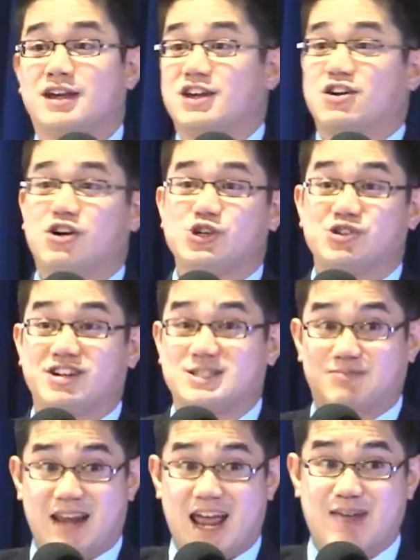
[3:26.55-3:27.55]
and all you hear
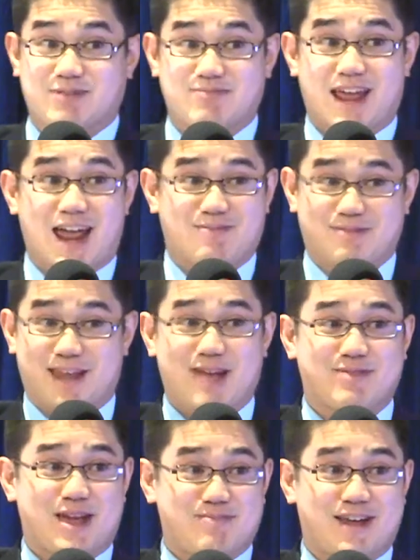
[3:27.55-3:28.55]
is blah, blah, blah, blah,
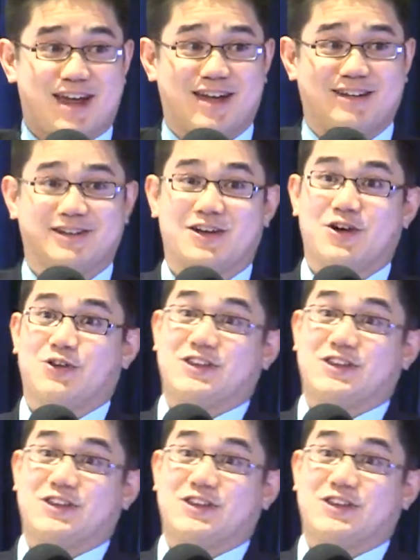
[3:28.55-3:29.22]
blah, blah.